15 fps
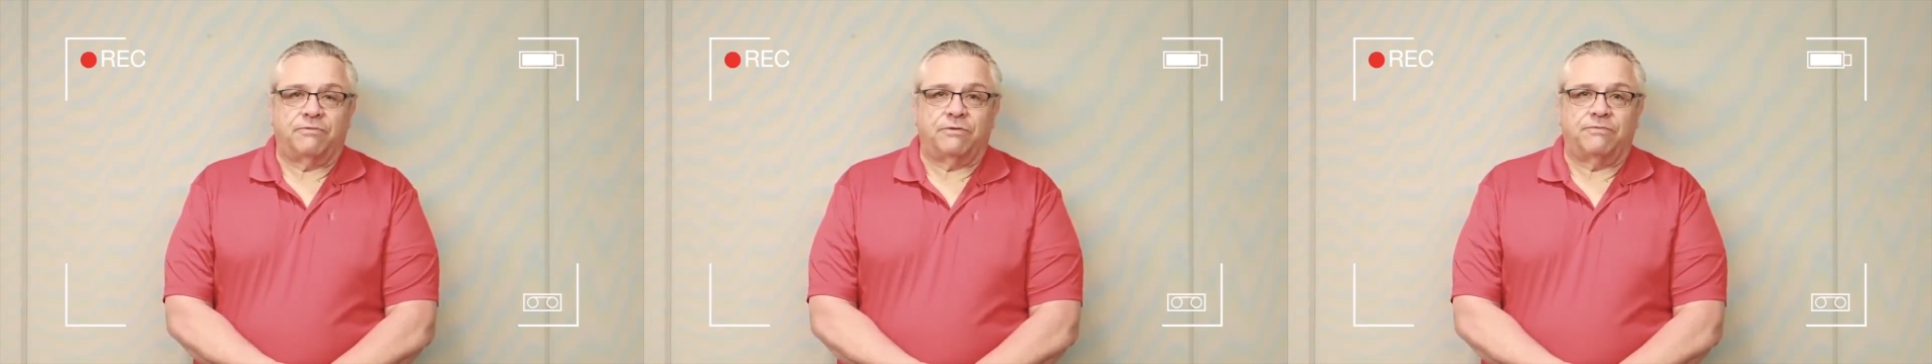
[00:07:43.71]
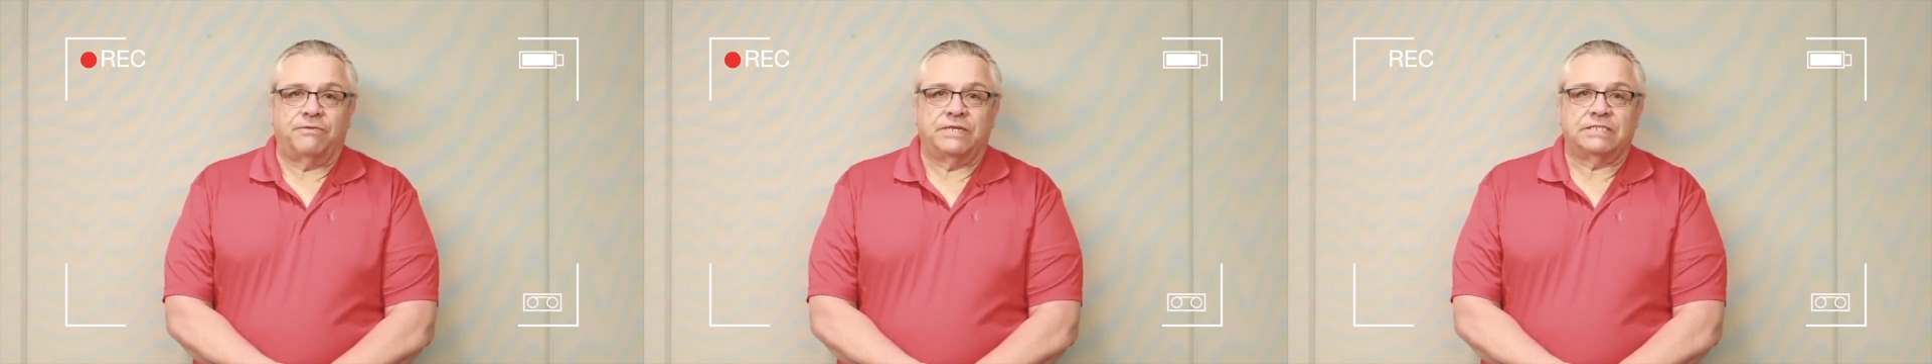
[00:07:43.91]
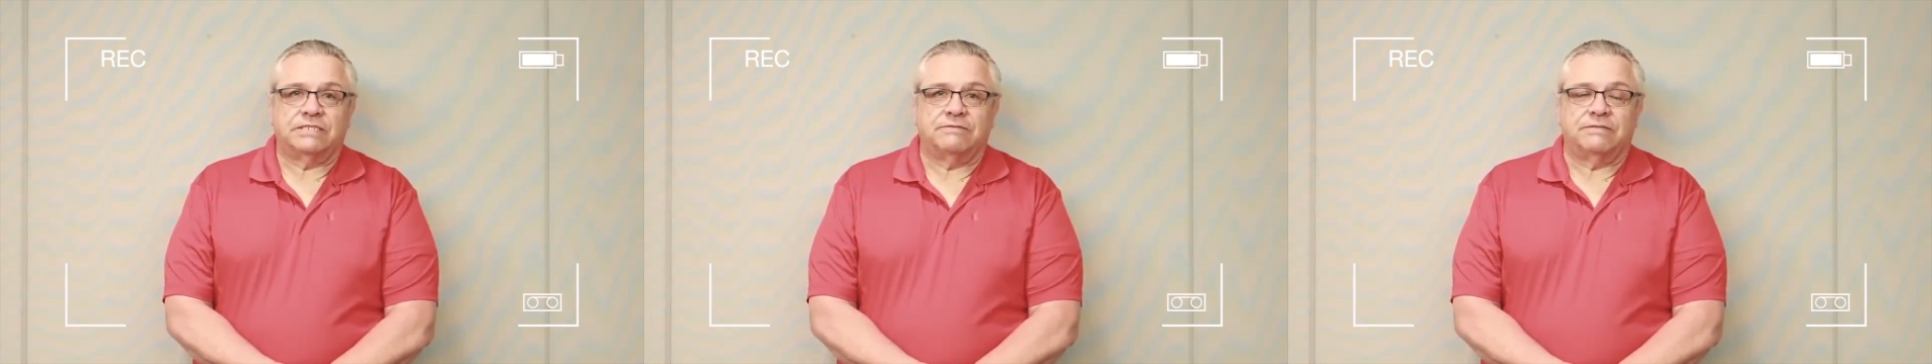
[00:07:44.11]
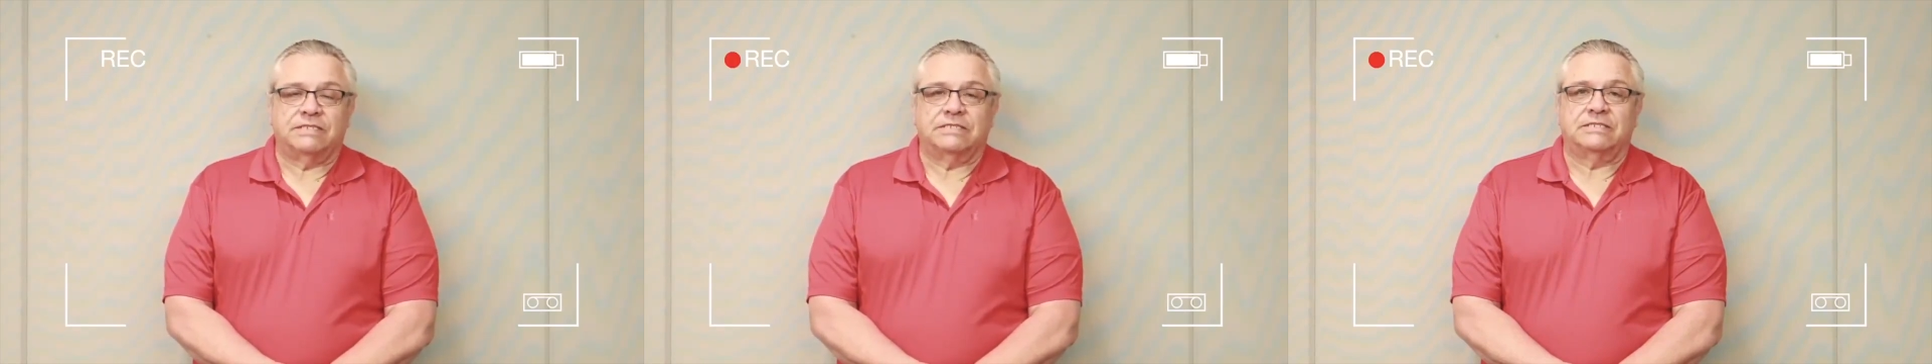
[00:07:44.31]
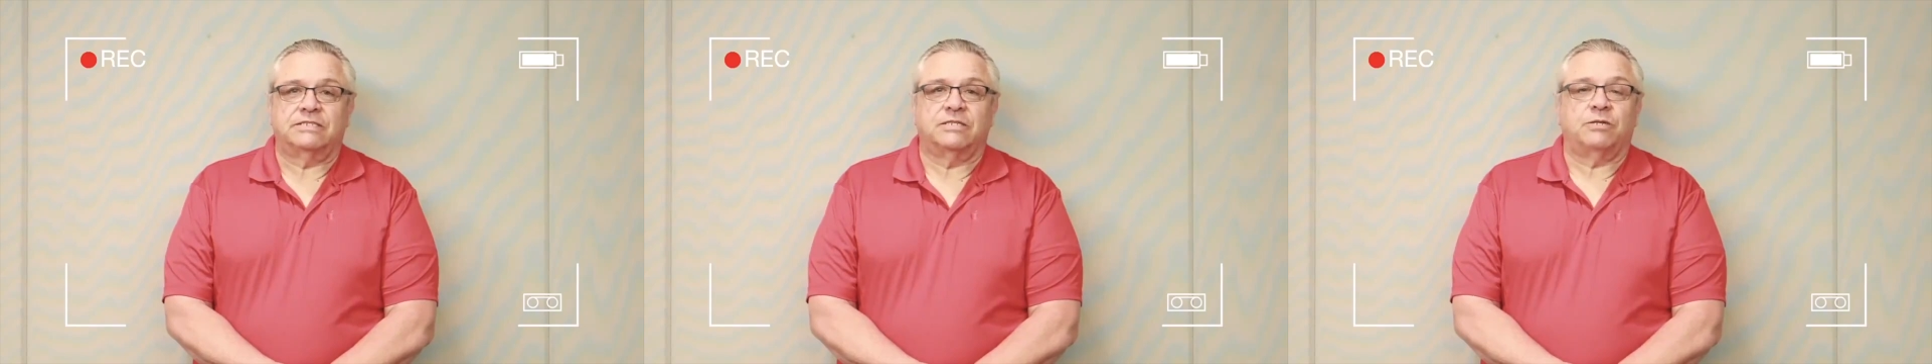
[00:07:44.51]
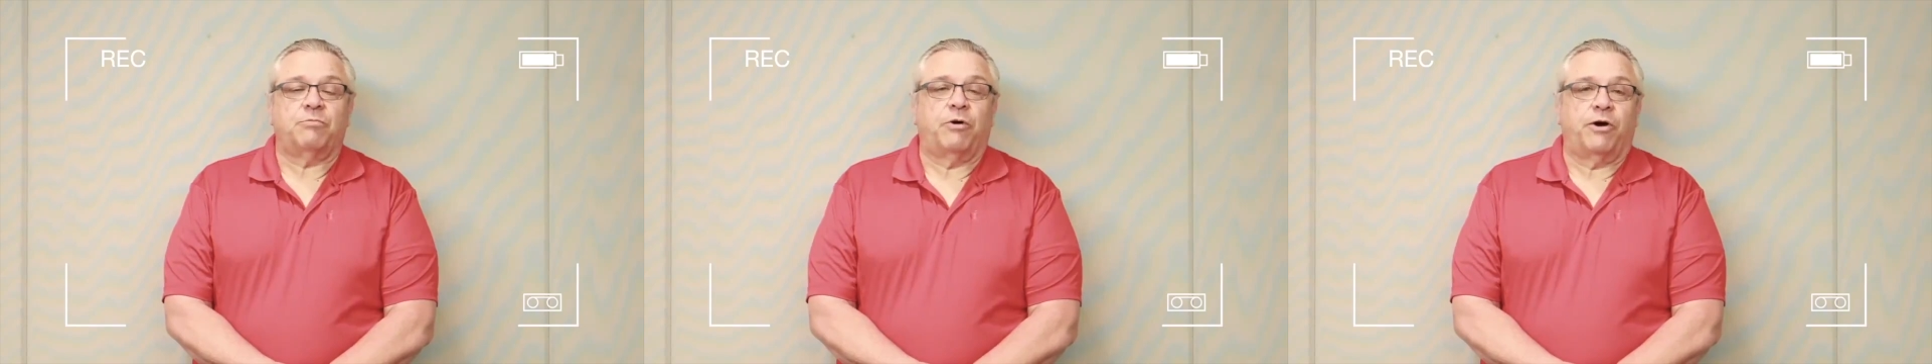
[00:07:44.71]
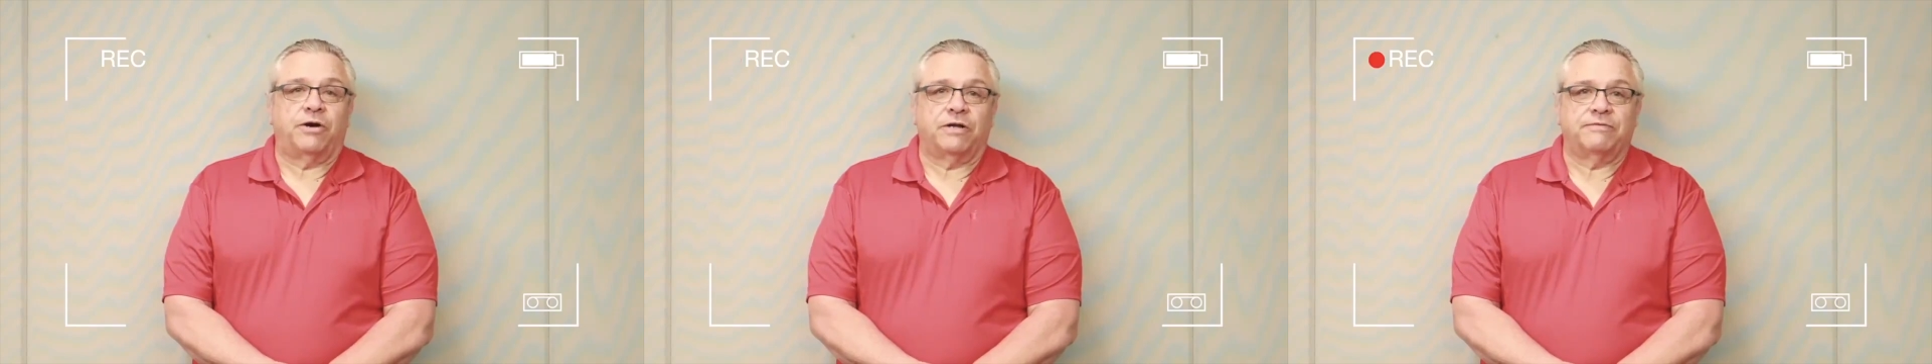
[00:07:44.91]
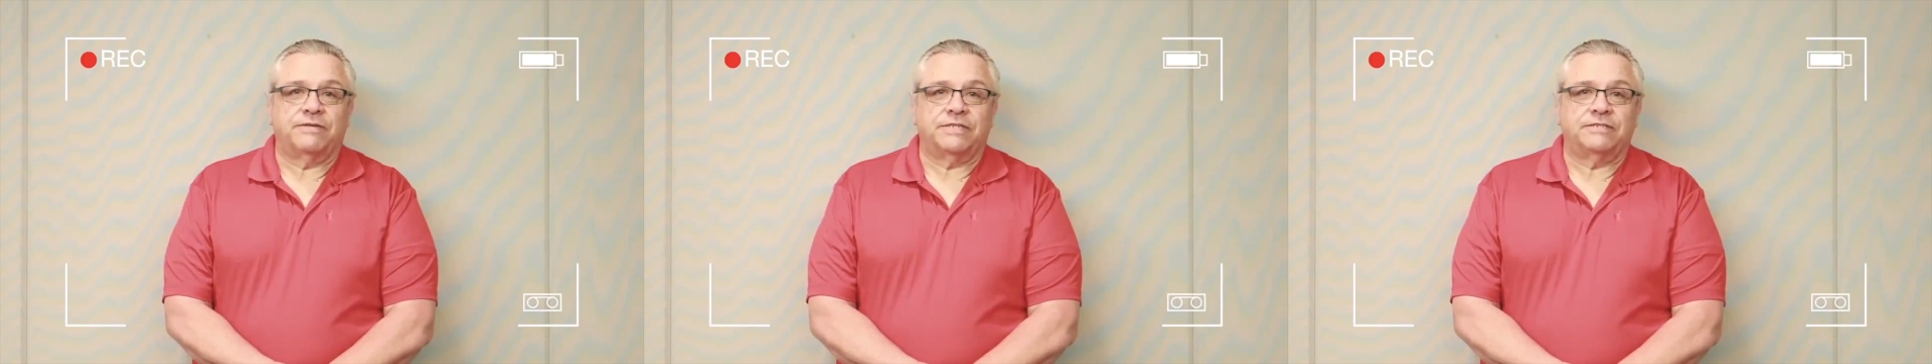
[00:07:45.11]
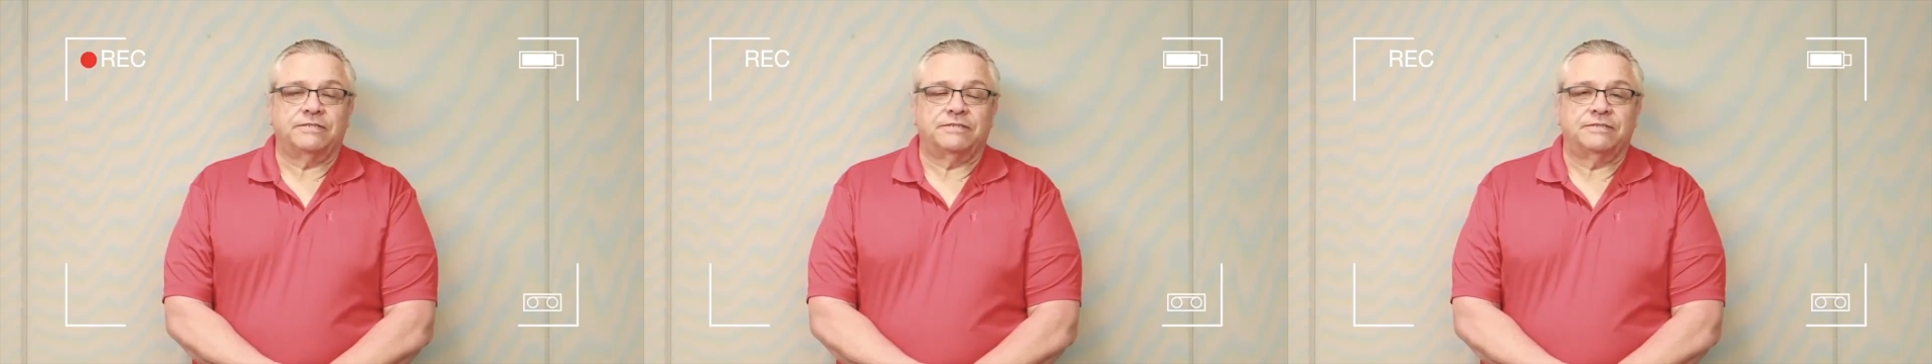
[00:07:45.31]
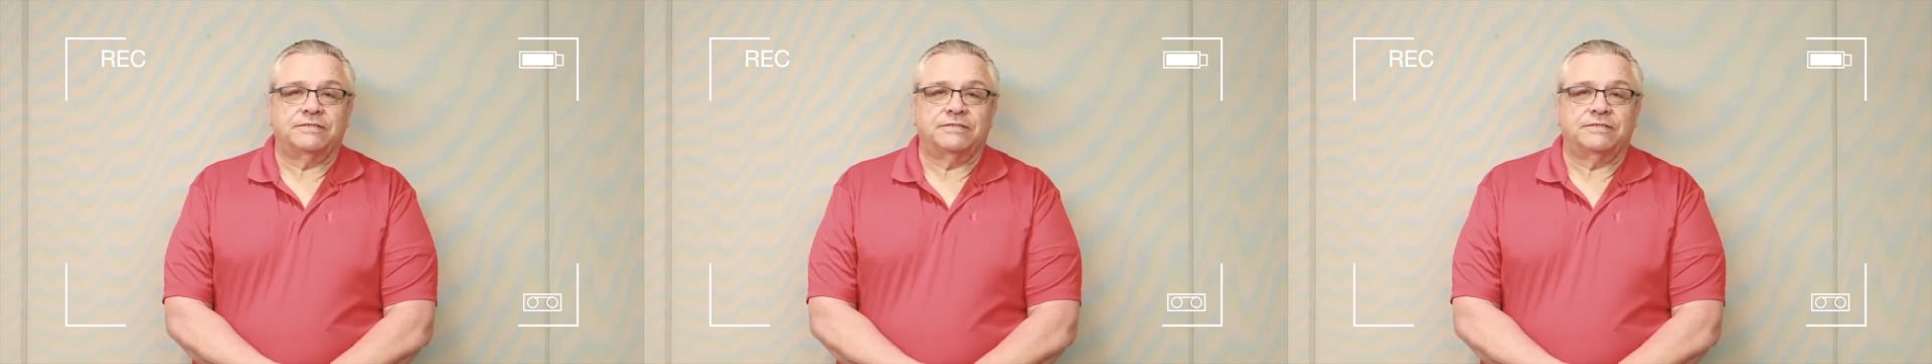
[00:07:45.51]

film festival and still a part of it.